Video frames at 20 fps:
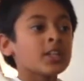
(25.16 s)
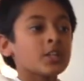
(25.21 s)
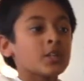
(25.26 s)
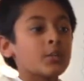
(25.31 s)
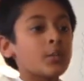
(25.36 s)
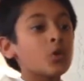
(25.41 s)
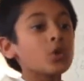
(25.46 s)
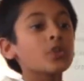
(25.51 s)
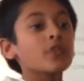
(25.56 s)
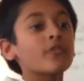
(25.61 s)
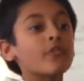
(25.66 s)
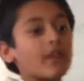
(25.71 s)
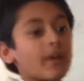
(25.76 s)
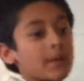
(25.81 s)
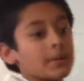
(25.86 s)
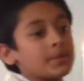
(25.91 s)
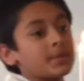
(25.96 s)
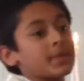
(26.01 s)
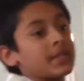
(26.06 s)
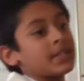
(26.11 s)
The most
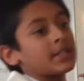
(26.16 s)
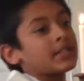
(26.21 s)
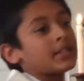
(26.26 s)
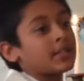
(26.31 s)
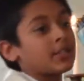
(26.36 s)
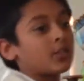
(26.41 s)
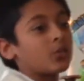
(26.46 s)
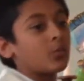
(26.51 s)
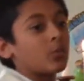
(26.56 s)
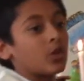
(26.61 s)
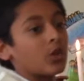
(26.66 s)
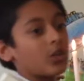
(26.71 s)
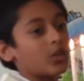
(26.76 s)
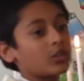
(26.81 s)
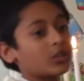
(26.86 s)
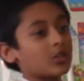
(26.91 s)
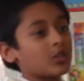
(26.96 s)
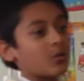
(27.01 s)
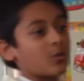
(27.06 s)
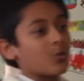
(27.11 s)
famous painting in the
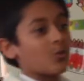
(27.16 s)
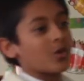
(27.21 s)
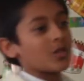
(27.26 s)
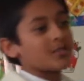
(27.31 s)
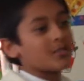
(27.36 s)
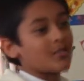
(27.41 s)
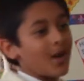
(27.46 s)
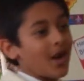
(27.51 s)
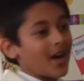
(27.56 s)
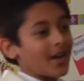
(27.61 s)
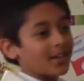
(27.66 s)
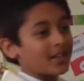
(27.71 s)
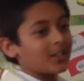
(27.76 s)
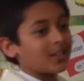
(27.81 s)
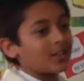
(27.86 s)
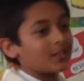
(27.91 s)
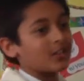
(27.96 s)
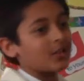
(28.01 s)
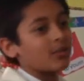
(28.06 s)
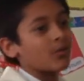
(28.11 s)
world was mine,
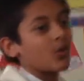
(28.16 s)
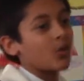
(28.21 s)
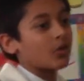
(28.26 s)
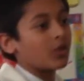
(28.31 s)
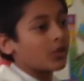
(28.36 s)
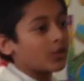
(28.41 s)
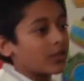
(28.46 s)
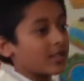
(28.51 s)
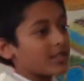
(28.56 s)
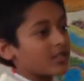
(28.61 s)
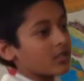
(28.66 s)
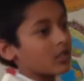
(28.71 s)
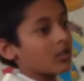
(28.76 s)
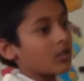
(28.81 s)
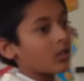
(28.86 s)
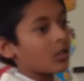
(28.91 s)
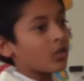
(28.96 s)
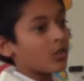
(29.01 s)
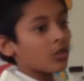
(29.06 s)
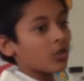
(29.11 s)
the Mona Lisa.
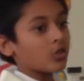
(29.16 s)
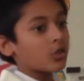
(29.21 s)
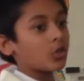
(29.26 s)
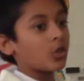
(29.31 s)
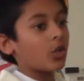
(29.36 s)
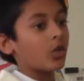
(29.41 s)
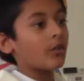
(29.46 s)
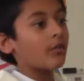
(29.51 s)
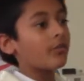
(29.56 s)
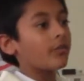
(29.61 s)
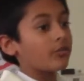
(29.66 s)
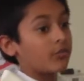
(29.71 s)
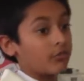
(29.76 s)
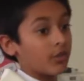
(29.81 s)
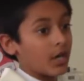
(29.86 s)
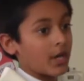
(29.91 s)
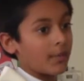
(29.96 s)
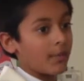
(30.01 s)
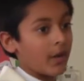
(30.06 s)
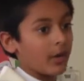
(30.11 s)
You'll have
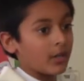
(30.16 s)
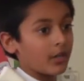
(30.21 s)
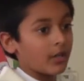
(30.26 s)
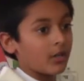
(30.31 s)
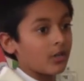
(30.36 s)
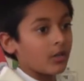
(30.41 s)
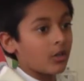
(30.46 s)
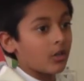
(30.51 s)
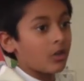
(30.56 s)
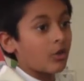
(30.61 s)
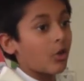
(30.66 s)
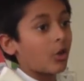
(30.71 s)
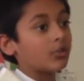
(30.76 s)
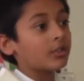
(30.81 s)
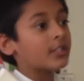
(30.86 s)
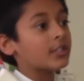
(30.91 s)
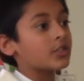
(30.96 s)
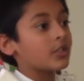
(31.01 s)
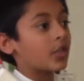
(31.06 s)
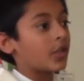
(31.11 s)
read about it, or at
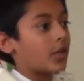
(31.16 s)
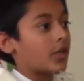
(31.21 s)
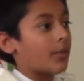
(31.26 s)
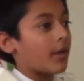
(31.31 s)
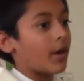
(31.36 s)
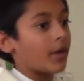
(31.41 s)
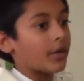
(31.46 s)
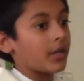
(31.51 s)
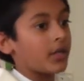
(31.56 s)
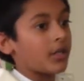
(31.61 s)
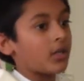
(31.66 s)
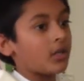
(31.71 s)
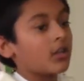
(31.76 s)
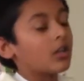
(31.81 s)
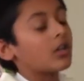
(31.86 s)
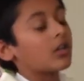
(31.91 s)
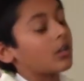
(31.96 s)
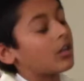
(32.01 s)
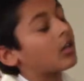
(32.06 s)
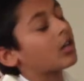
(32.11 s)
least heard about it.
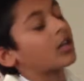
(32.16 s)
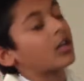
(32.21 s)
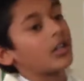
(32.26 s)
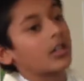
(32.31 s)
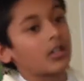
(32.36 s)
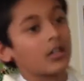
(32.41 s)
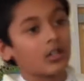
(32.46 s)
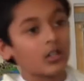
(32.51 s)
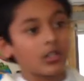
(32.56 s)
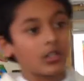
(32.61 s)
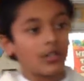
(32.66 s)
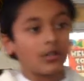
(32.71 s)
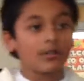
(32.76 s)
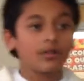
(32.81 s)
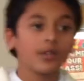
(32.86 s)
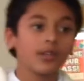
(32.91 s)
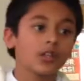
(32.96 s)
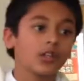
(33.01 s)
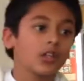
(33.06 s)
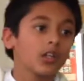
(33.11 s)
Okay, good.
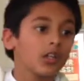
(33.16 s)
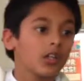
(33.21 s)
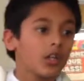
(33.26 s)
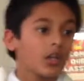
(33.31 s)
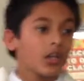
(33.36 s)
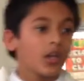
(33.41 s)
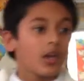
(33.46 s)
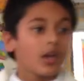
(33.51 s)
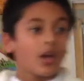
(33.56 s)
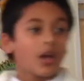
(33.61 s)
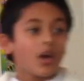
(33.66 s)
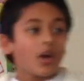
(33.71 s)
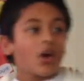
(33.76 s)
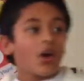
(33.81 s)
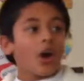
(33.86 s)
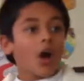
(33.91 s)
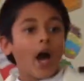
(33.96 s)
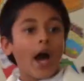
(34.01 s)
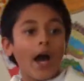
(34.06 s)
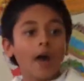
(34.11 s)

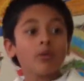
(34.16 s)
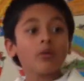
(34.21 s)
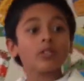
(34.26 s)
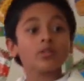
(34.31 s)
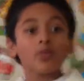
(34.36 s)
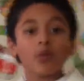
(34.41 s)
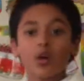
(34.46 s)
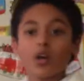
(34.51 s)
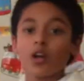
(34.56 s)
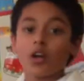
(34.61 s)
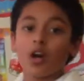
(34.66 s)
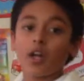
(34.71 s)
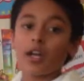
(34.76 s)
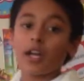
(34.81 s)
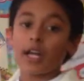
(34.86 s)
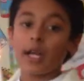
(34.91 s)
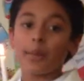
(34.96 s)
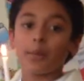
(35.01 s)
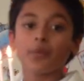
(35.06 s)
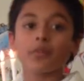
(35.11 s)
I was born on
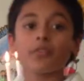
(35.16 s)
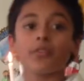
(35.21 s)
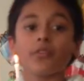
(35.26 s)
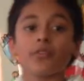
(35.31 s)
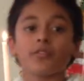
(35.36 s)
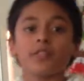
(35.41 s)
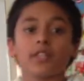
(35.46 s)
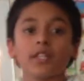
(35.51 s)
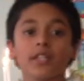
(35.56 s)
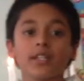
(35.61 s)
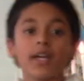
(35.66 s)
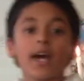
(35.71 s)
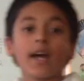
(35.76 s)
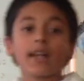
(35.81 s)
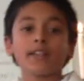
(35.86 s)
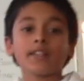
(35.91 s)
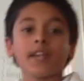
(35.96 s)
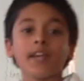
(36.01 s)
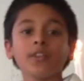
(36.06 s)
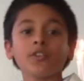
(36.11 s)
April 15th
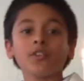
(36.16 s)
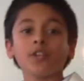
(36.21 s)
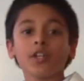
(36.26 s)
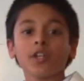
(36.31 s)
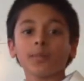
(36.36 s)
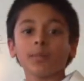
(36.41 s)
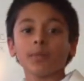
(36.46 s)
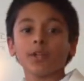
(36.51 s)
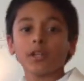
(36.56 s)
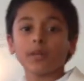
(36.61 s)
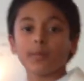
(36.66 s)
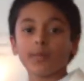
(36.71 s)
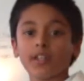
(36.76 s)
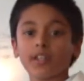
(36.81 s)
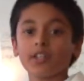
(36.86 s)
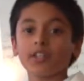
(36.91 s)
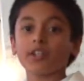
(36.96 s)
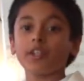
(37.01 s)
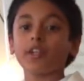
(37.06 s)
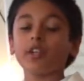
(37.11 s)
at 10:30 p.m.
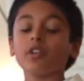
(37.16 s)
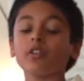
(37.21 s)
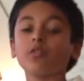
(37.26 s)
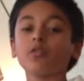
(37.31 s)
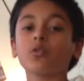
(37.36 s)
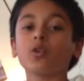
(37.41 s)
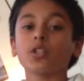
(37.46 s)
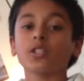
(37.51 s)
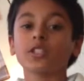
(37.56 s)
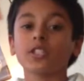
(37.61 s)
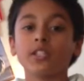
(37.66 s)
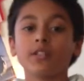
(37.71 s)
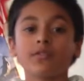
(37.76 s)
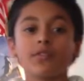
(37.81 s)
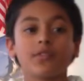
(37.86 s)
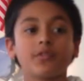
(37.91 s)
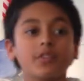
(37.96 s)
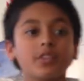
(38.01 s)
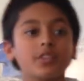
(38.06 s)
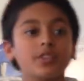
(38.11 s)
in the year of
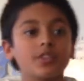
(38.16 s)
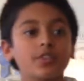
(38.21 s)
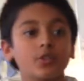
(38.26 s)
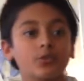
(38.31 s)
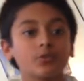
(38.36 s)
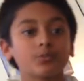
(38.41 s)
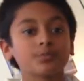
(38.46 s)
1452.